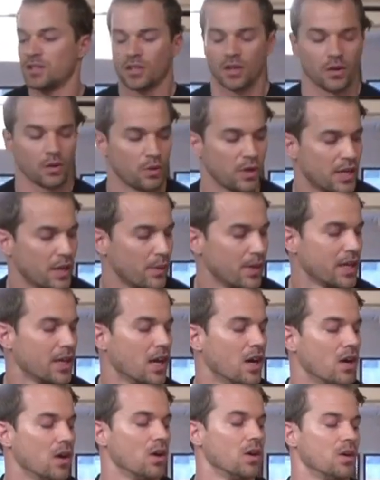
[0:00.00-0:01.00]
So here we
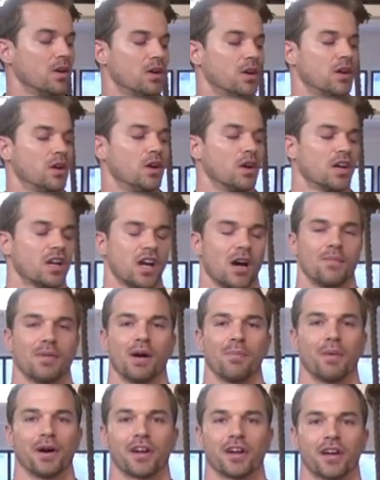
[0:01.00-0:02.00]
go. Come
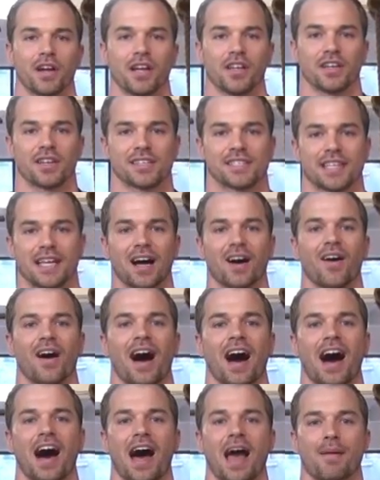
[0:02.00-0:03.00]
up under it, you can see how
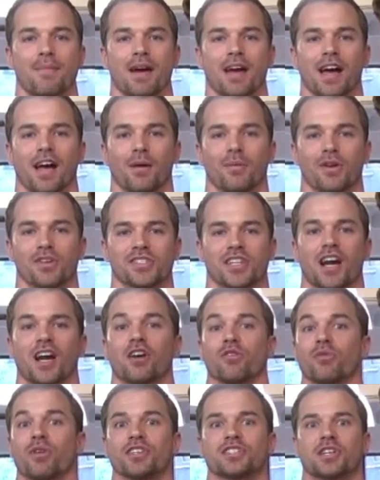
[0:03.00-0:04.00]
high my elbows are,
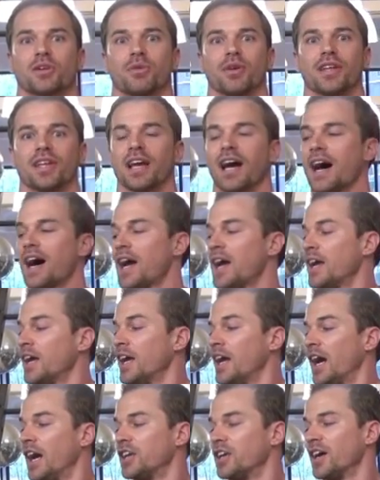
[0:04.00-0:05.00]
wrists are really high.
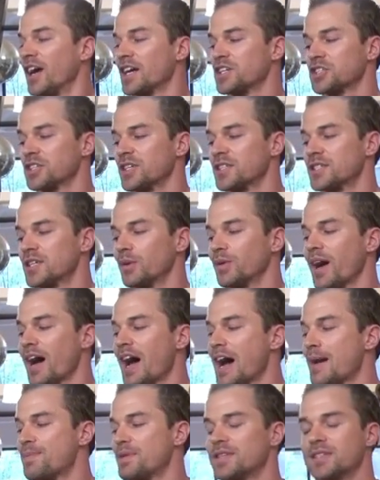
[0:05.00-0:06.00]
And you'll actually see what
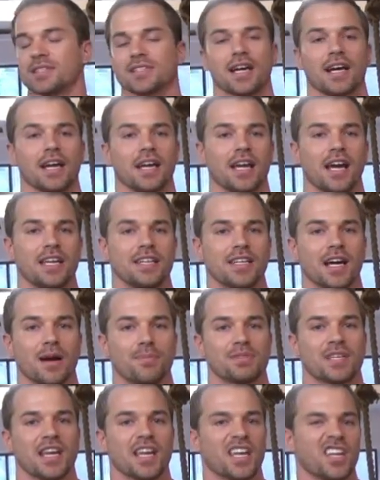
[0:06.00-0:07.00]
happens is I end
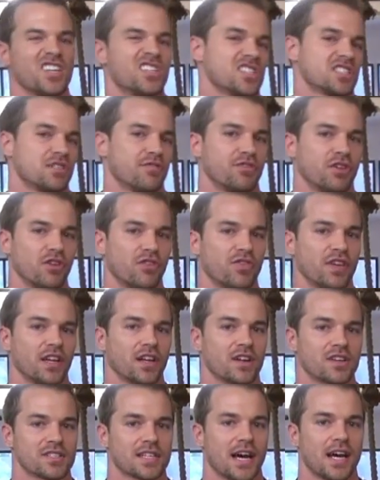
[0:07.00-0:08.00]
up taking just a few
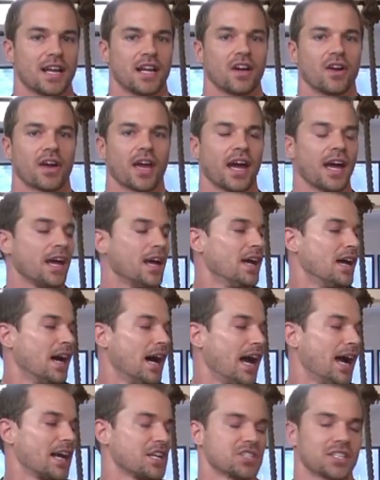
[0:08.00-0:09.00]
fingers on it, okay?
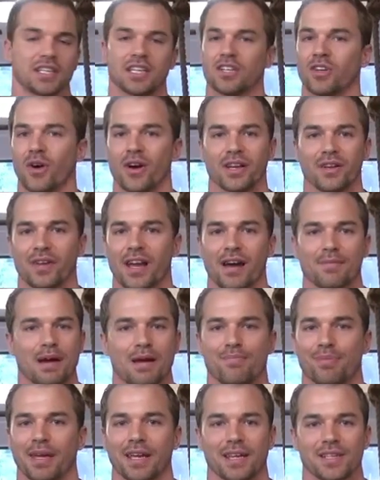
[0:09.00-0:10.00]
I actually don't even have my
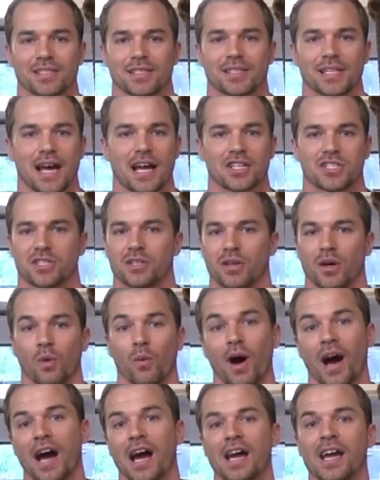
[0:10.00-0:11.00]
pinkies attached to it.
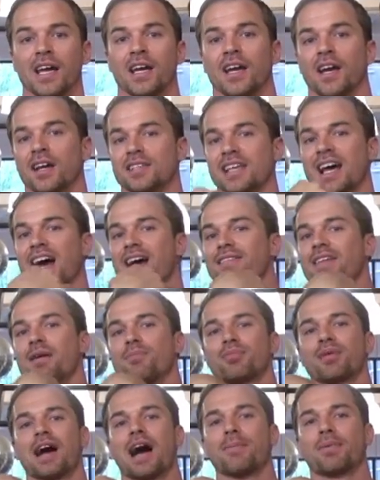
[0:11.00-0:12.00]
Why? Because I have that
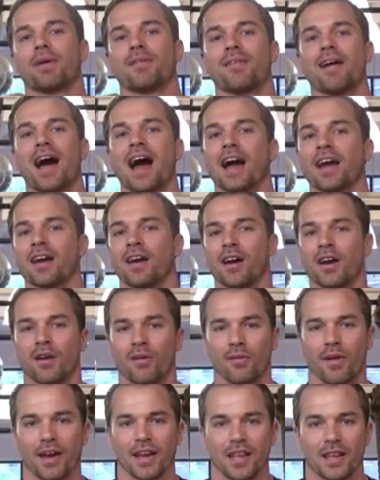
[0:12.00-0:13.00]
proper rack
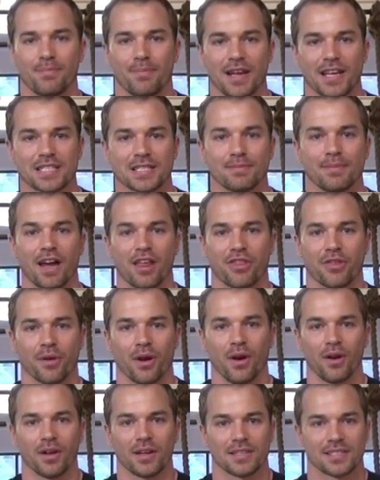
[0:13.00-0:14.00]
right at the base of my
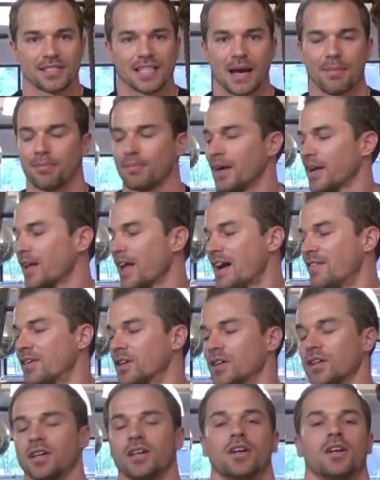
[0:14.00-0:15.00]
throat and the top of my
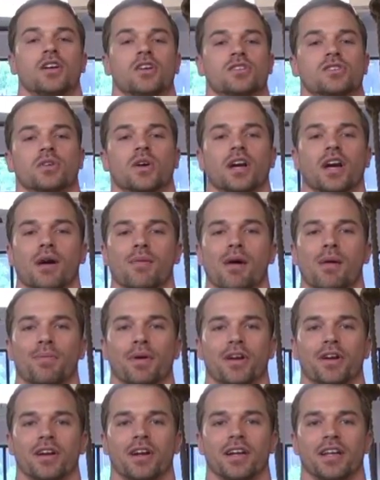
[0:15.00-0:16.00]
clavicle. So I come up
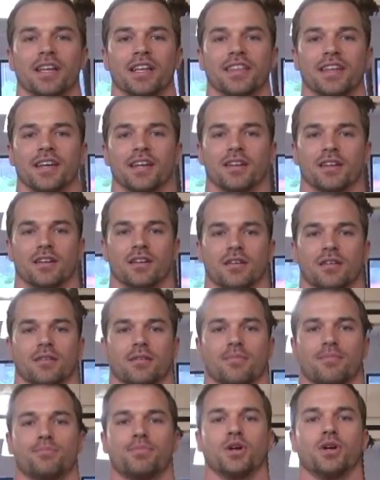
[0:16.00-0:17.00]
underneath it,
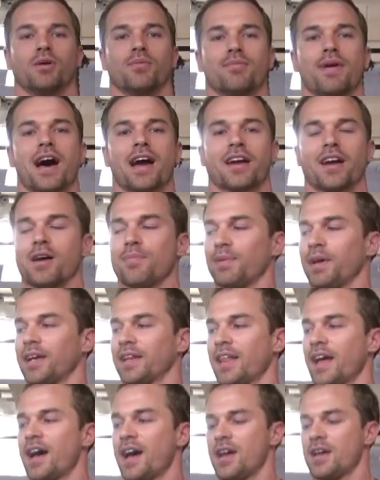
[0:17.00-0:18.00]
boom, back up like
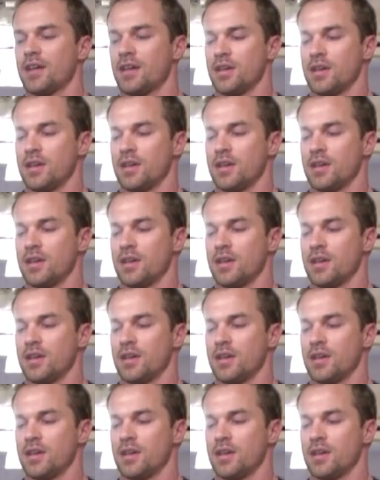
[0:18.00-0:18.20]
that.